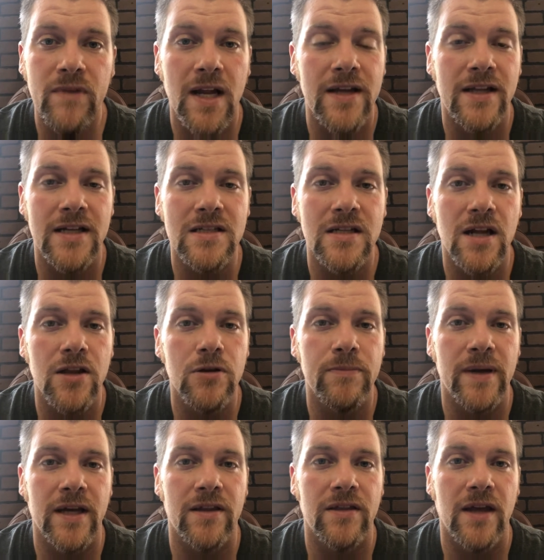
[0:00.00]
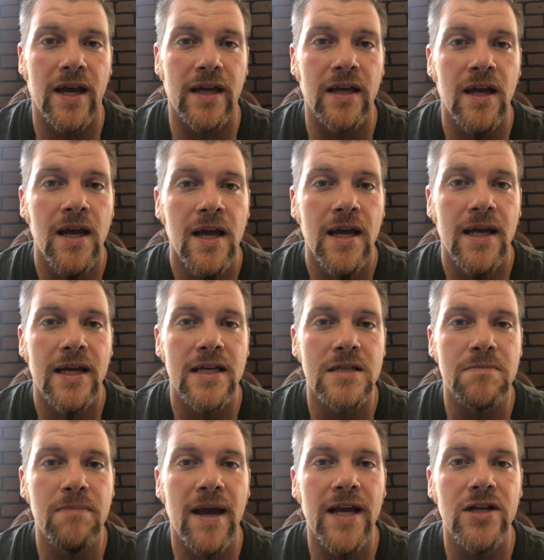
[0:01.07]
And that's another big thing,
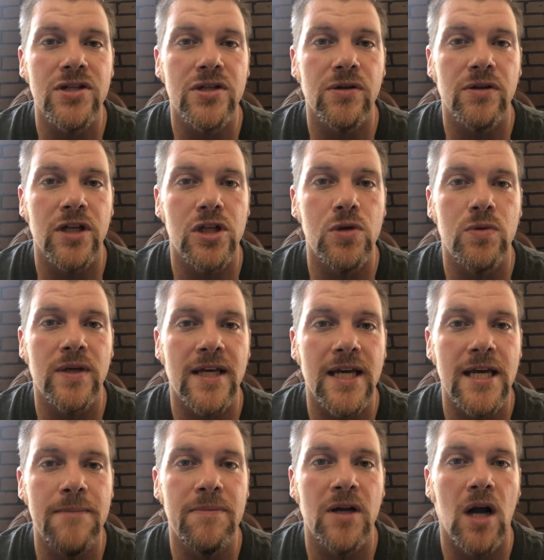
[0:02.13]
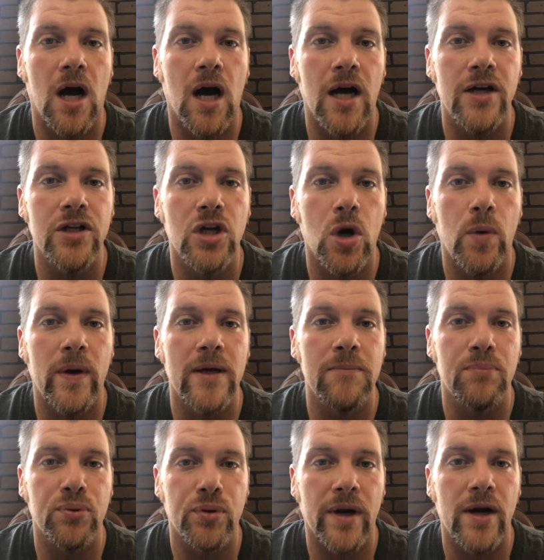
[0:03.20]
is make sure that you keep an
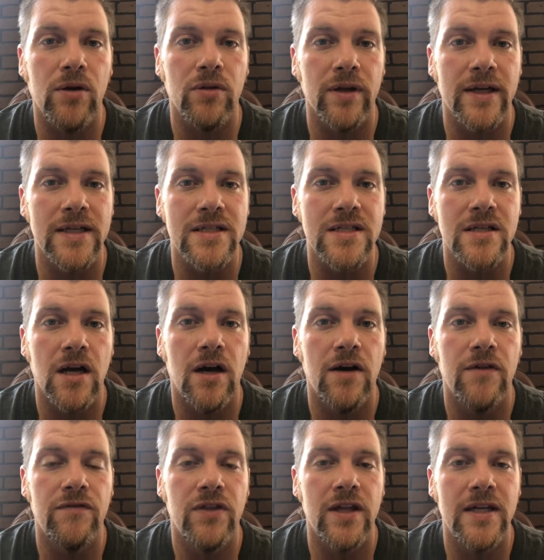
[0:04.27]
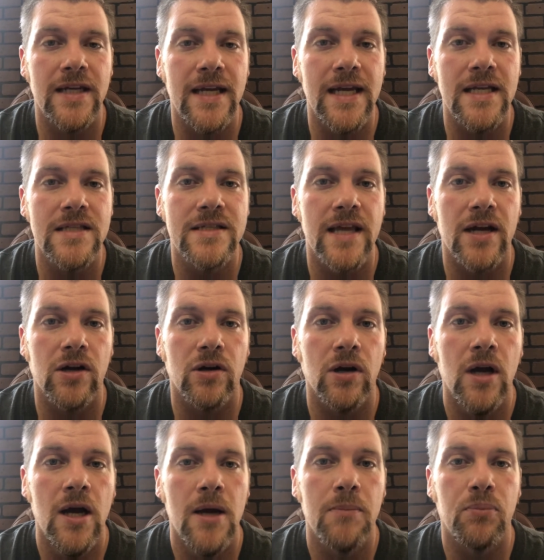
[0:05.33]
ongoing prayer list of the needs that are
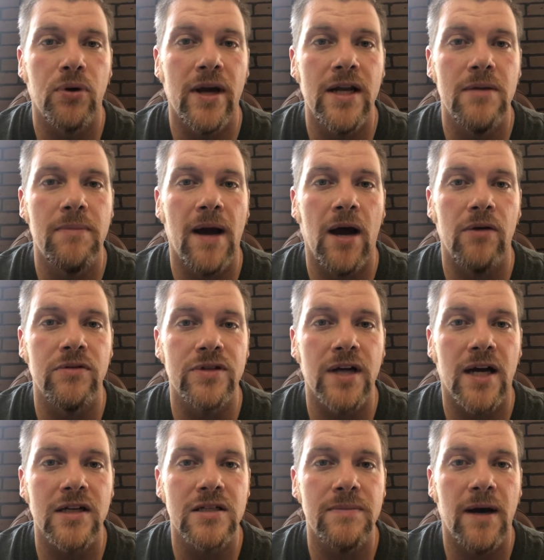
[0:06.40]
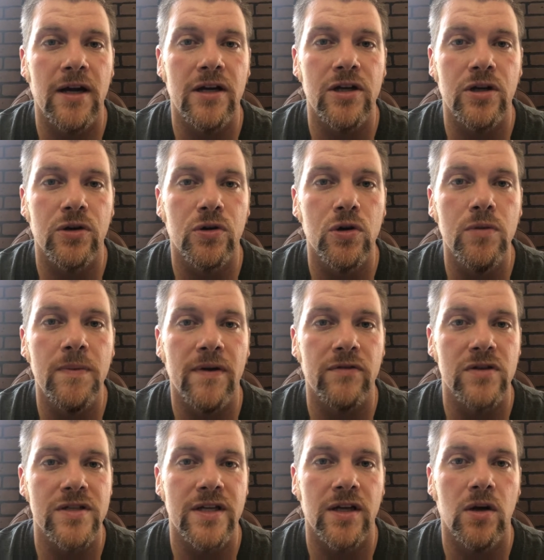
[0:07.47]
prayed about and talked about in your group
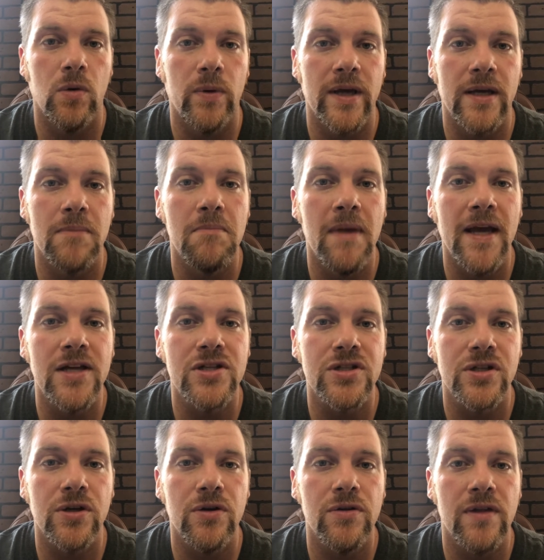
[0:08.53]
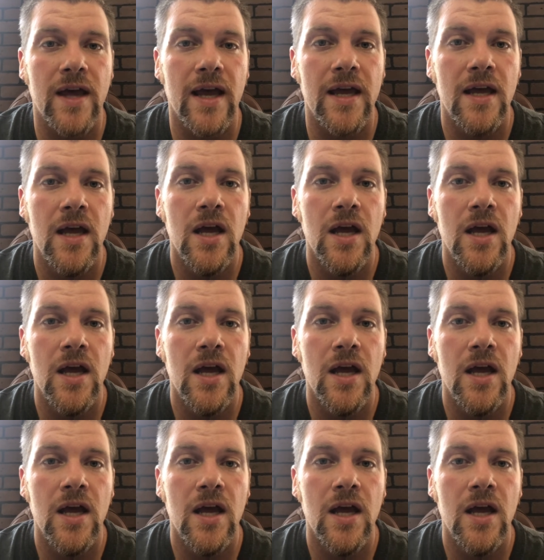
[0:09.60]
every single week. Make sure that